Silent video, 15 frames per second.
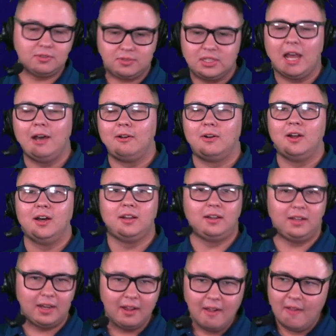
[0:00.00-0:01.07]
So Tyler
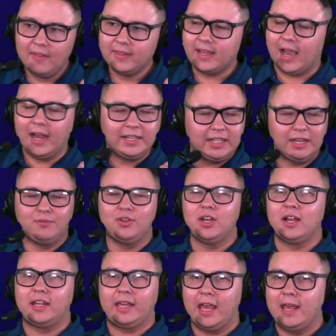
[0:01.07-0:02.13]
Huntley, I'd give you a
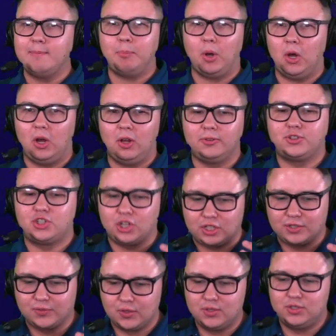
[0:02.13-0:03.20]
game ball
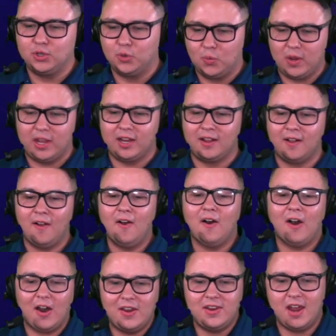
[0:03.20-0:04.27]
just for doing
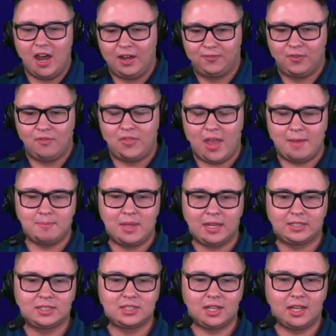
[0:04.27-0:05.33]
enough, if that
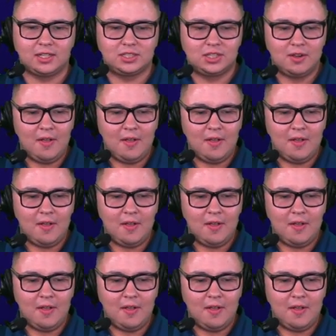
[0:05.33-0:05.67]
makes sense.